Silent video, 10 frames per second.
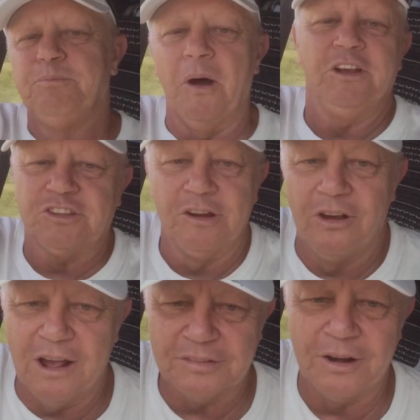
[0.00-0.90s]
Peace and
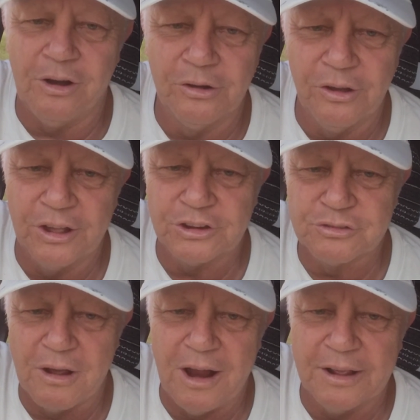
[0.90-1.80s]
light, that old guy
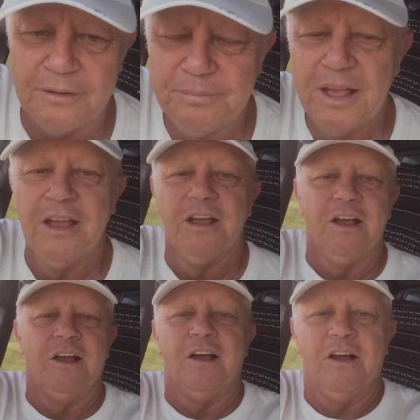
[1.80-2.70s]
Australia.
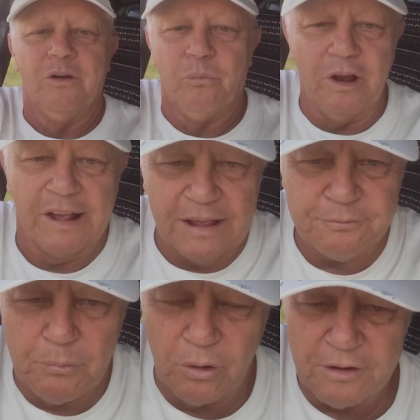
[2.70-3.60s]
When I
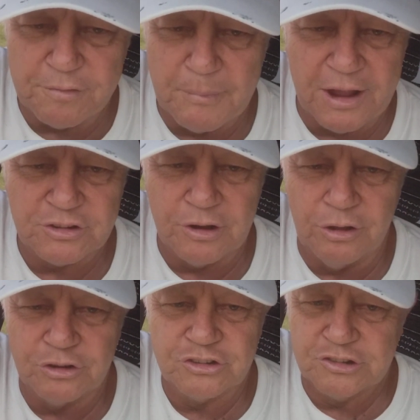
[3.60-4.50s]
get more information,
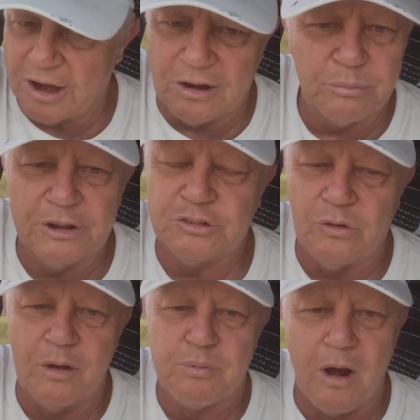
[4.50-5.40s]
I'll share it with
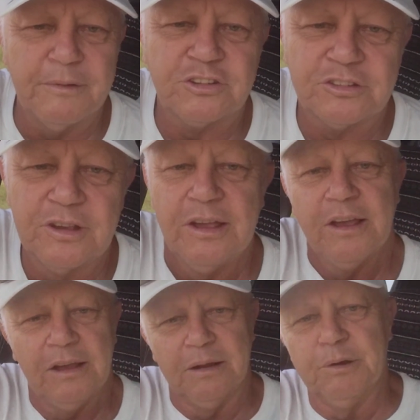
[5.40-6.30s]
you, I promise.
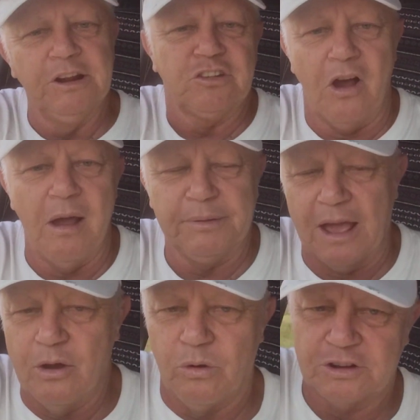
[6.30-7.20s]
In the meantime,
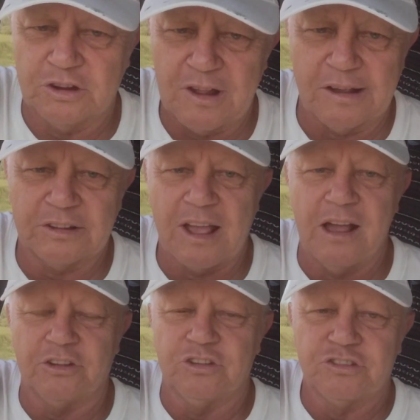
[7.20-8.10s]
go watch the Tucker
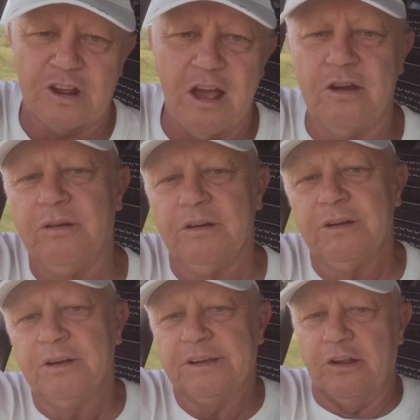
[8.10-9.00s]
Carlson Show,
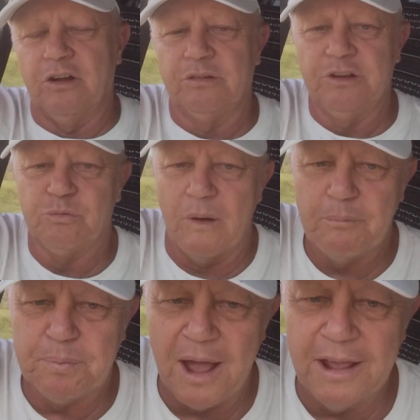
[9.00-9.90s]
get onto his
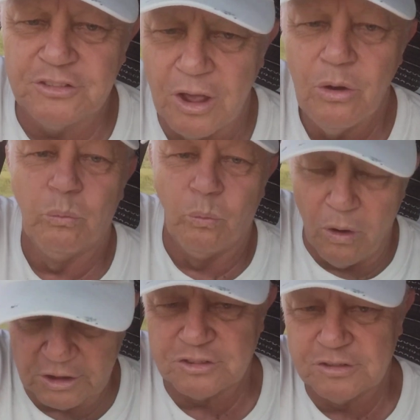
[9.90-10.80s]
webpage,
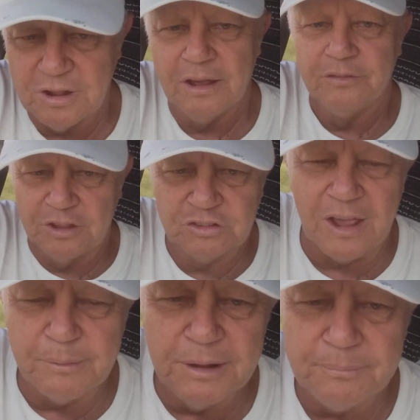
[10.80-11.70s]
watch the
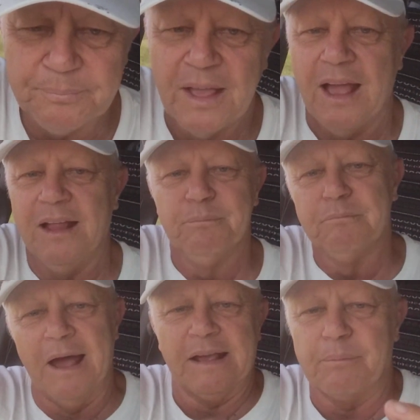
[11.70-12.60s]
segment,
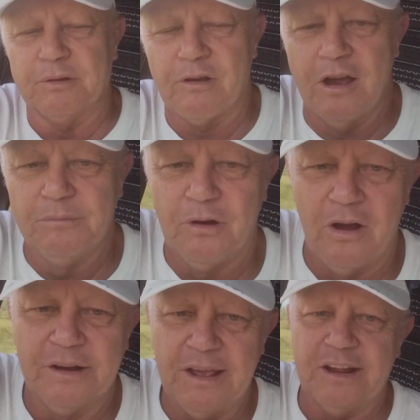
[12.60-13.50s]
and make up your own
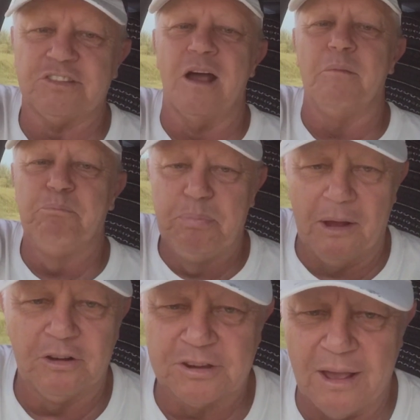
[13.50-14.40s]
mind. It's a
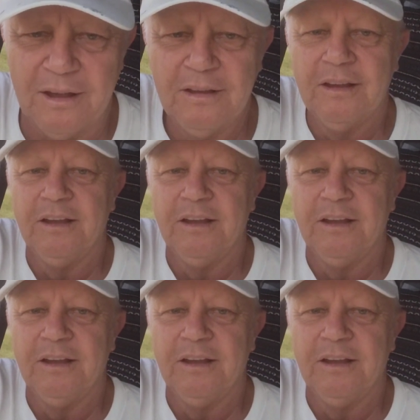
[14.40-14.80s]
belter.